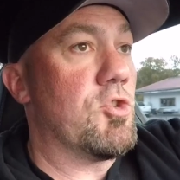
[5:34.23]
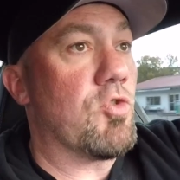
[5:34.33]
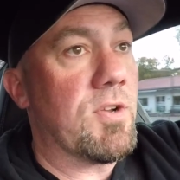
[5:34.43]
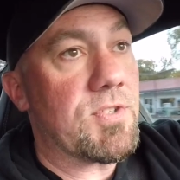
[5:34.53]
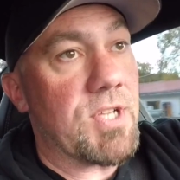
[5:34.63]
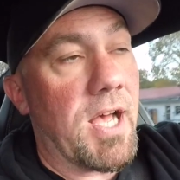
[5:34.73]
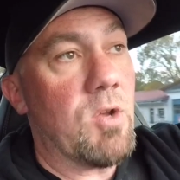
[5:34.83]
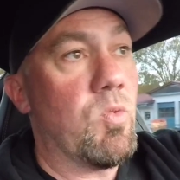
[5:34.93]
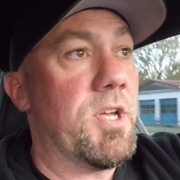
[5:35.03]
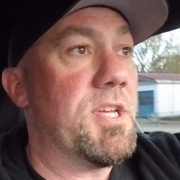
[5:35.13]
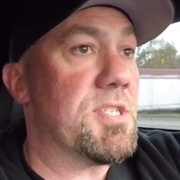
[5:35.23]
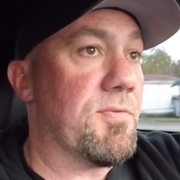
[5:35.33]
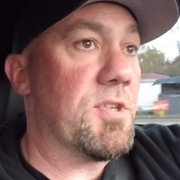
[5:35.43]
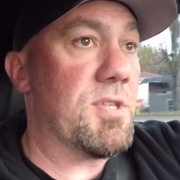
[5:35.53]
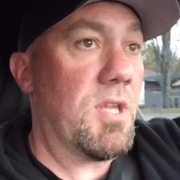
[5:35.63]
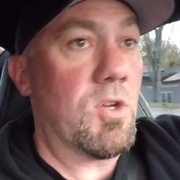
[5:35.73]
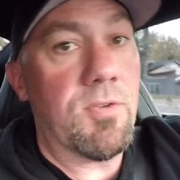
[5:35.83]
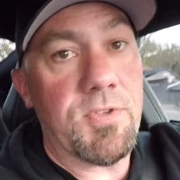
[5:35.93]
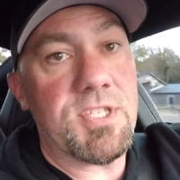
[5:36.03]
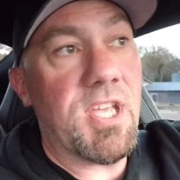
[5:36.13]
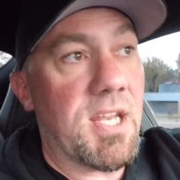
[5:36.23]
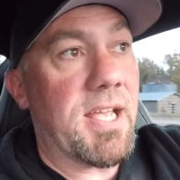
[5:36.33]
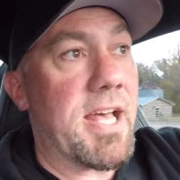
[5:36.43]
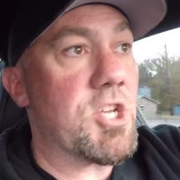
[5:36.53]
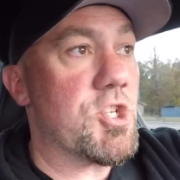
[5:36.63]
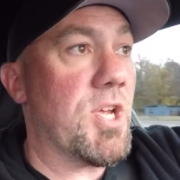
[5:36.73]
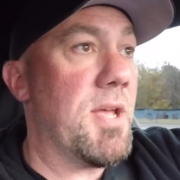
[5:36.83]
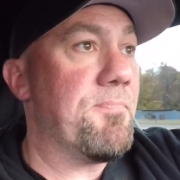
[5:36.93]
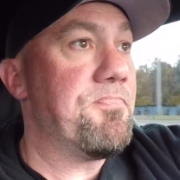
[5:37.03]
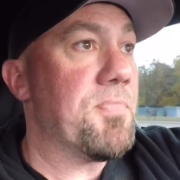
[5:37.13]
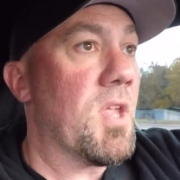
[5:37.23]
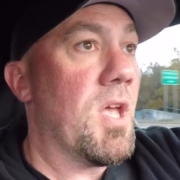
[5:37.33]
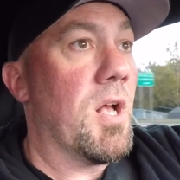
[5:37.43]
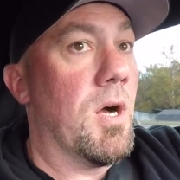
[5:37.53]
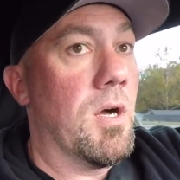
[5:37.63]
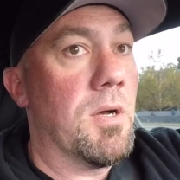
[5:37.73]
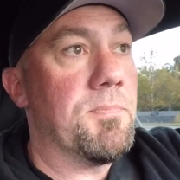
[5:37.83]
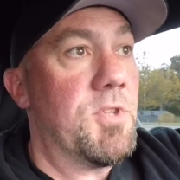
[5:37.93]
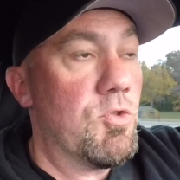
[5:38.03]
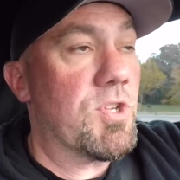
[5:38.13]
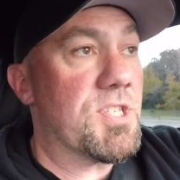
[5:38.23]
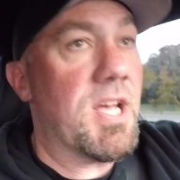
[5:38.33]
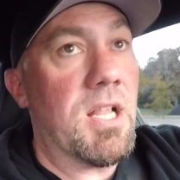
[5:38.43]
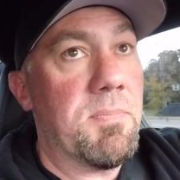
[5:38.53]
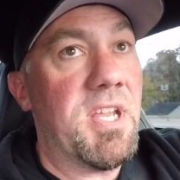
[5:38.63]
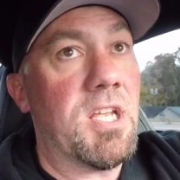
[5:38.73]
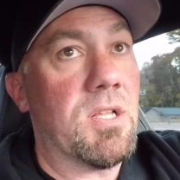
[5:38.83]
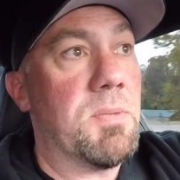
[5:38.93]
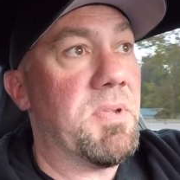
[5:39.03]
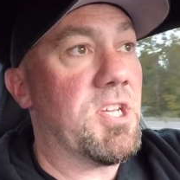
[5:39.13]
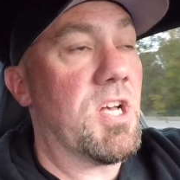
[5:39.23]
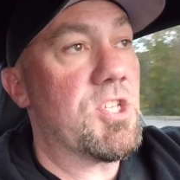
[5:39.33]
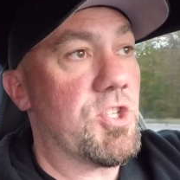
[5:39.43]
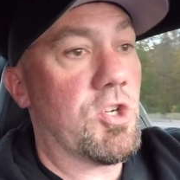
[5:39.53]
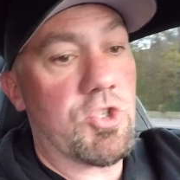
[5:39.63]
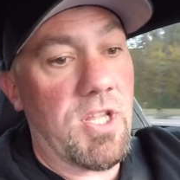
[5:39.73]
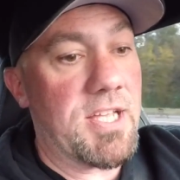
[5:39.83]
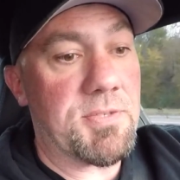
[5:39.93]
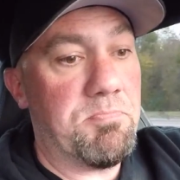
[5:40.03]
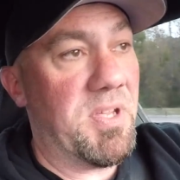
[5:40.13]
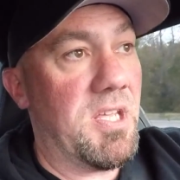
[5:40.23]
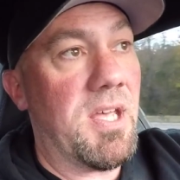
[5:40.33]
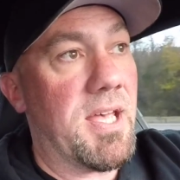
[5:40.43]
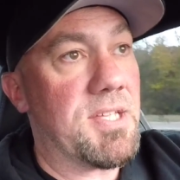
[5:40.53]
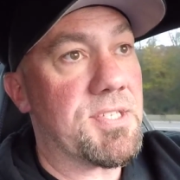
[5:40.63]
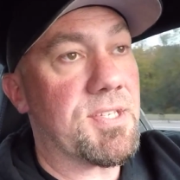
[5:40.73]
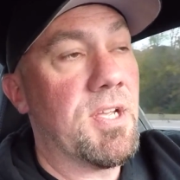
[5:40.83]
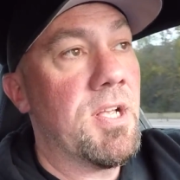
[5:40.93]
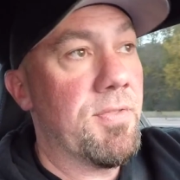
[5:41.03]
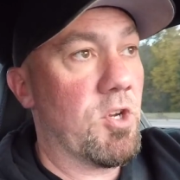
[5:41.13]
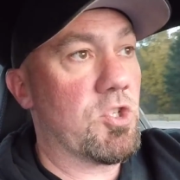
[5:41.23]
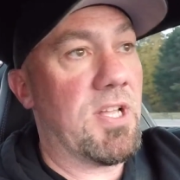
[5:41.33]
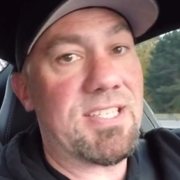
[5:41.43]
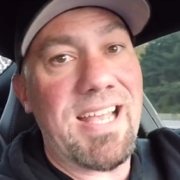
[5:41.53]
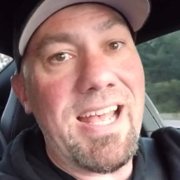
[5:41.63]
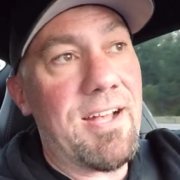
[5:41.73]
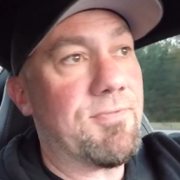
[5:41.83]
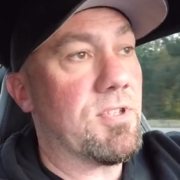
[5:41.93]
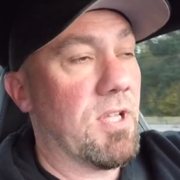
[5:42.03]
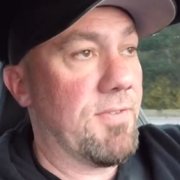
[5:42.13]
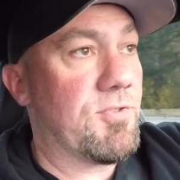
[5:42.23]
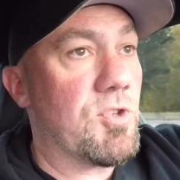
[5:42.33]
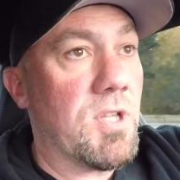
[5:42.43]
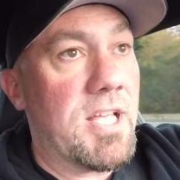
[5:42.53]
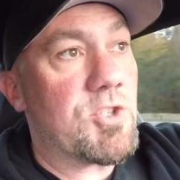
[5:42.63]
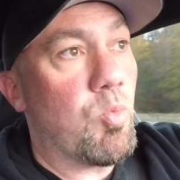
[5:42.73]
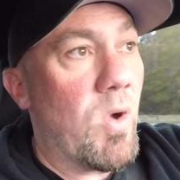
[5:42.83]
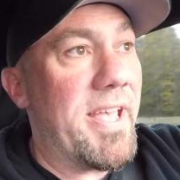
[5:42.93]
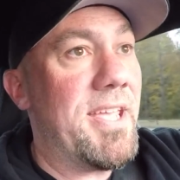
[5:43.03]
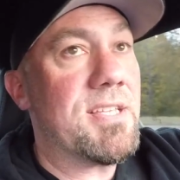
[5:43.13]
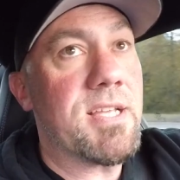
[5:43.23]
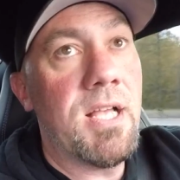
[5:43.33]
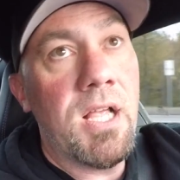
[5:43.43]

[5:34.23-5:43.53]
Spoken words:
drift sideways, if it's getting out of shape. You can tell immediately because there's less BS, there's less heft, less weight,